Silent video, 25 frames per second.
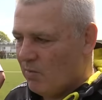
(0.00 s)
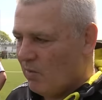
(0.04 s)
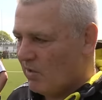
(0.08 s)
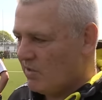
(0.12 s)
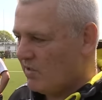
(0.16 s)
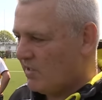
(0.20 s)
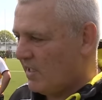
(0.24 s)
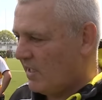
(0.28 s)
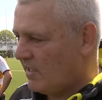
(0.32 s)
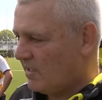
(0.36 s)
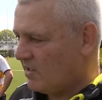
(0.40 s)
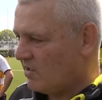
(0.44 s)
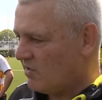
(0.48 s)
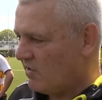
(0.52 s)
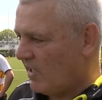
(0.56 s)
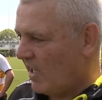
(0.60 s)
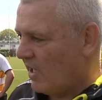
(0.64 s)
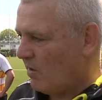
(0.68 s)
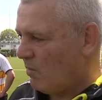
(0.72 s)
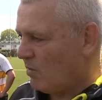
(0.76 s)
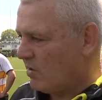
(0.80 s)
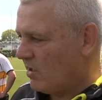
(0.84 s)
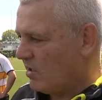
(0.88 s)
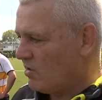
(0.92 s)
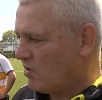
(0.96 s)
once I
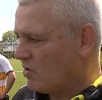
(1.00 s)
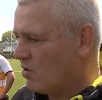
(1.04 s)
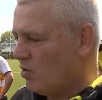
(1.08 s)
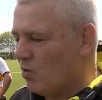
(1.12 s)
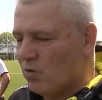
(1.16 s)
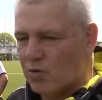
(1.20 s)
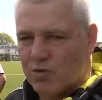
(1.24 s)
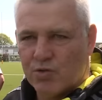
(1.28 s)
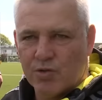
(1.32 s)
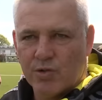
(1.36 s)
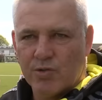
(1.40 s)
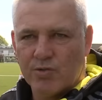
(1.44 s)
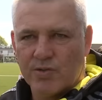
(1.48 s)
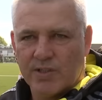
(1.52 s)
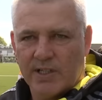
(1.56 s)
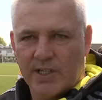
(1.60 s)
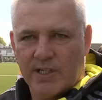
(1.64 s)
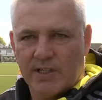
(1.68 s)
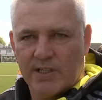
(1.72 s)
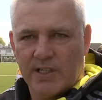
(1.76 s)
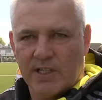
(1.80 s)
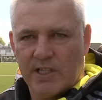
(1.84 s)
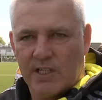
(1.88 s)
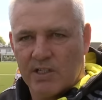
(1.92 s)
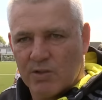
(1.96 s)
understand what those core drills
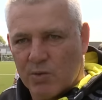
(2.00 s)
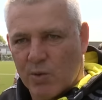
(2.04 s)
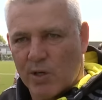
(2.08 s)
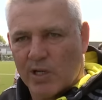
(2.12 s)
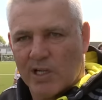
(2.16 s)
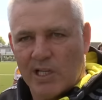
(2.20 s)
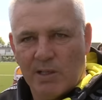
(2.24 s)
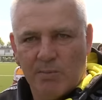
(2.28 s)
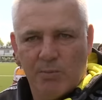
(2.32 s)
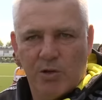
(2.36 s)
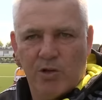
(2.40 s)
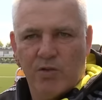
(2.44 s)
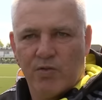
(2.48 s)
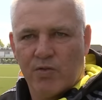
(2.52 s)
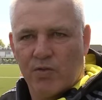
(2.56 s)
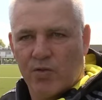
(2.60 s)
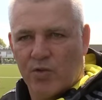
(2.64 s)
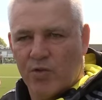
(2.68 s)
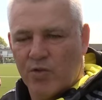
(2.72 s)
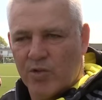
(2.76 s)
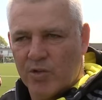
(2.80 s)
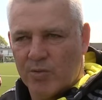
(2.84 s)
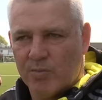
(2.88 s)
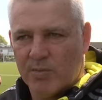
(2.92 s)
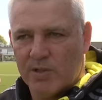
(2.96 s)
are, you can quickly move
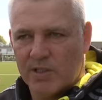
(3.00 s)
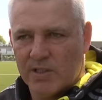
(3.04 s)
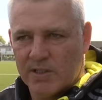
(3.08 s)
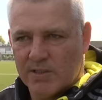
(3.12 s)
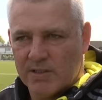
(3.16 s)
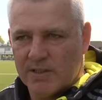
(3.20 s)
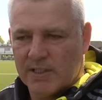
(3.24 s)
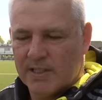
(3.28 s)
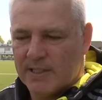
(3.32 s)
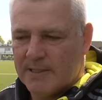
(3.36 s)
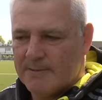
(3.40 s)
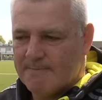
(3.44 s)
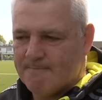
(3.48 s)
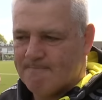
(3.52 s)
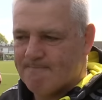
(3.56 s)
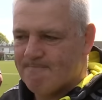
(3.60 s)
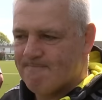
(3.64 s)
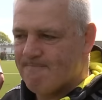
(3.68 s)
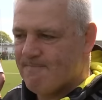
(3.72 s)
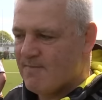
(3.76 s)
through them and, um,